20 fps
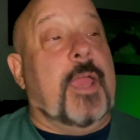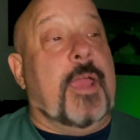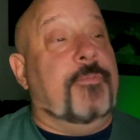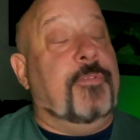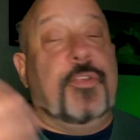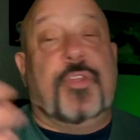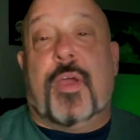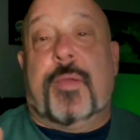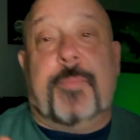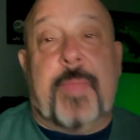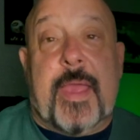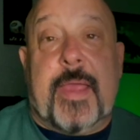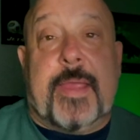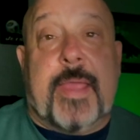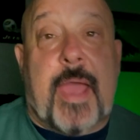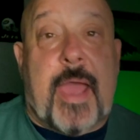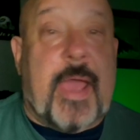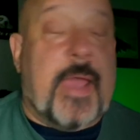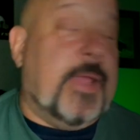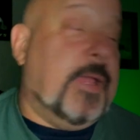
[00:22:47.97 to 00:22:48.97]
time that
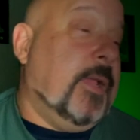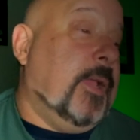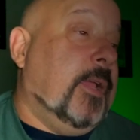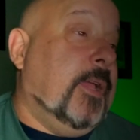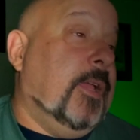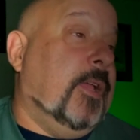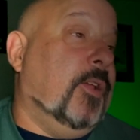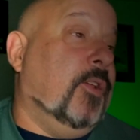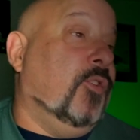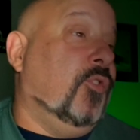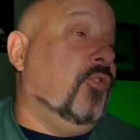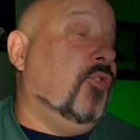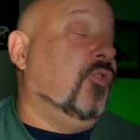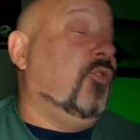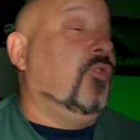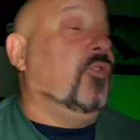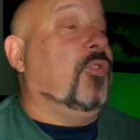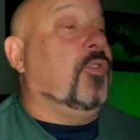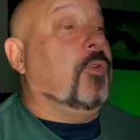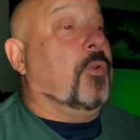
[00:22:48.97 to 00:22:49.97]
guy
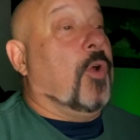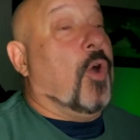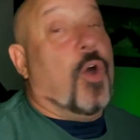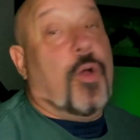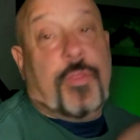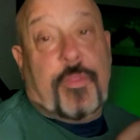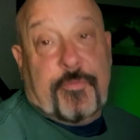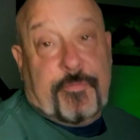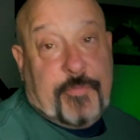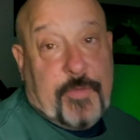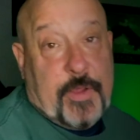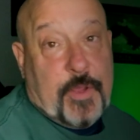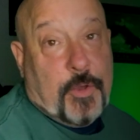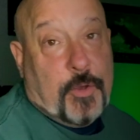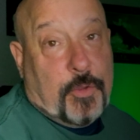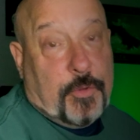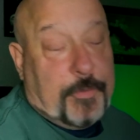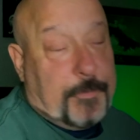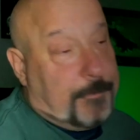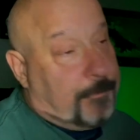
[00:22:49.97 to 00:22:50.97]
is on the
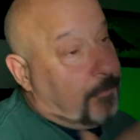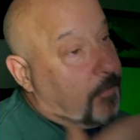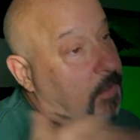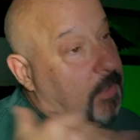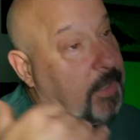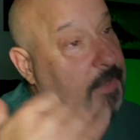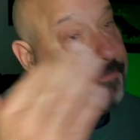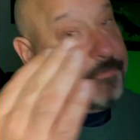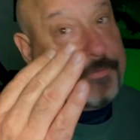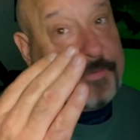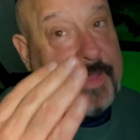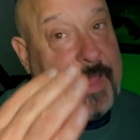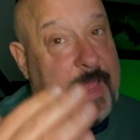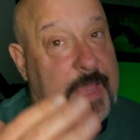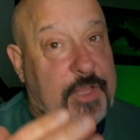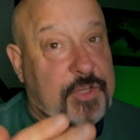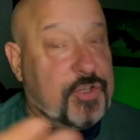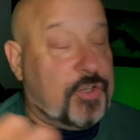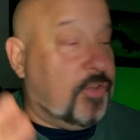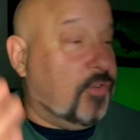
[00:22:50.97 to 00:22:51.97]
field, he
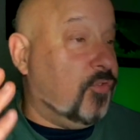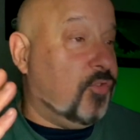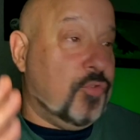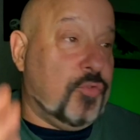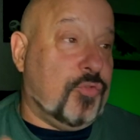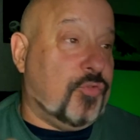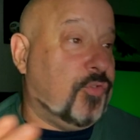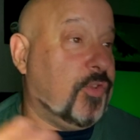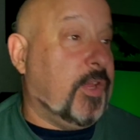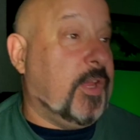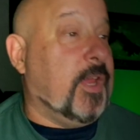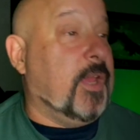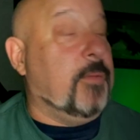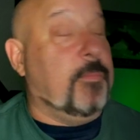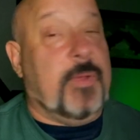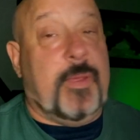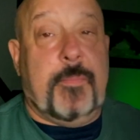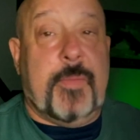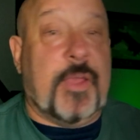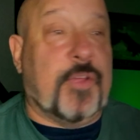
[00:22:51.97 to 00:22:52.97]
flashes. You see him.
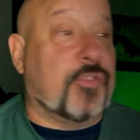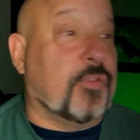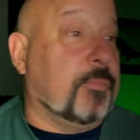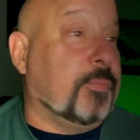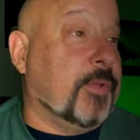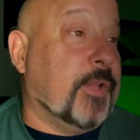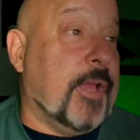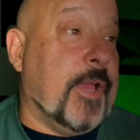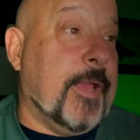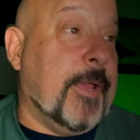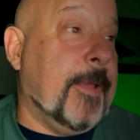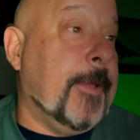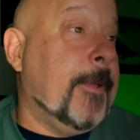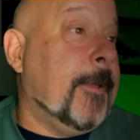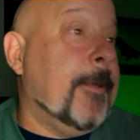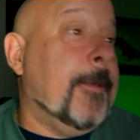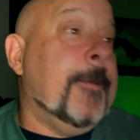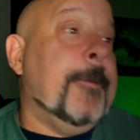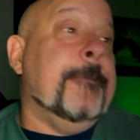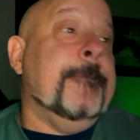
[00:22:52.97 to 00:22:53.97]
He makes a play.
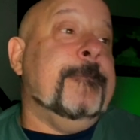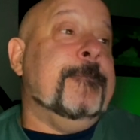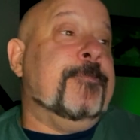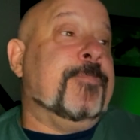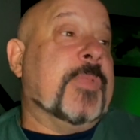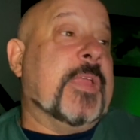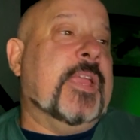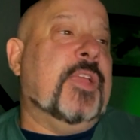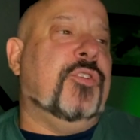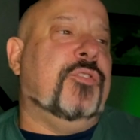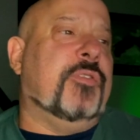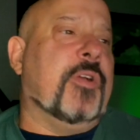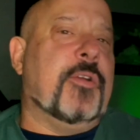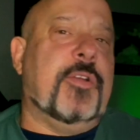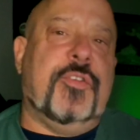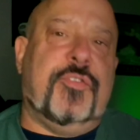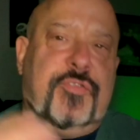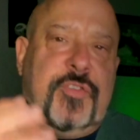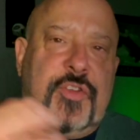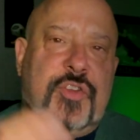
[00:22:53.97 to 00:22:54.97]
He's very
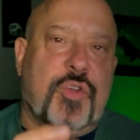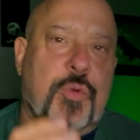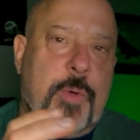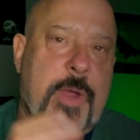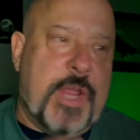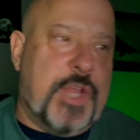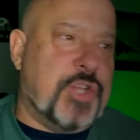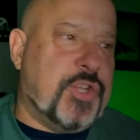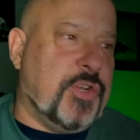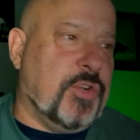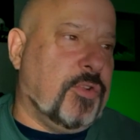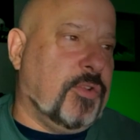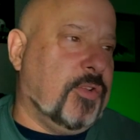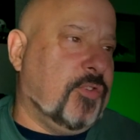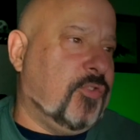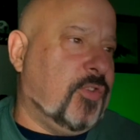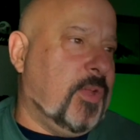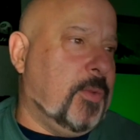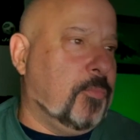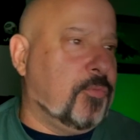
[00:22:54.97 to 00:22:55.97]
situational, it
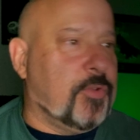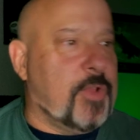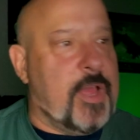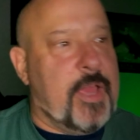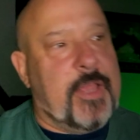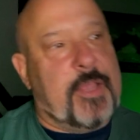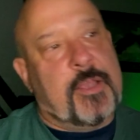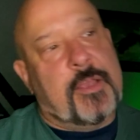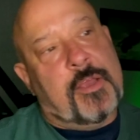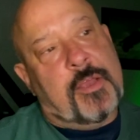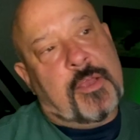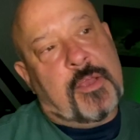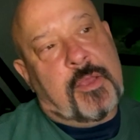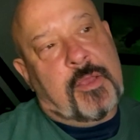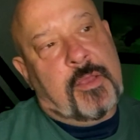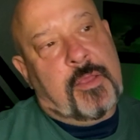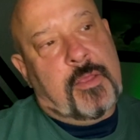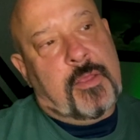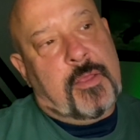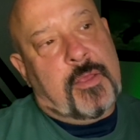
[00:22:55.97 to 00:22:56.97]
seems like.
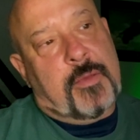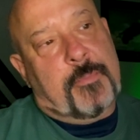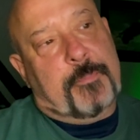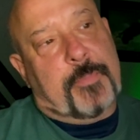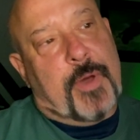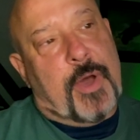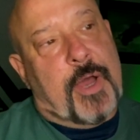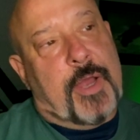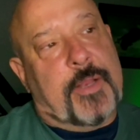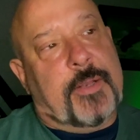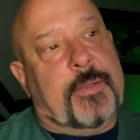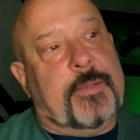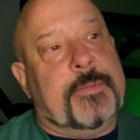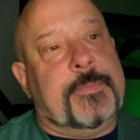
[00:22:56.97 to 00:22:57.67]
But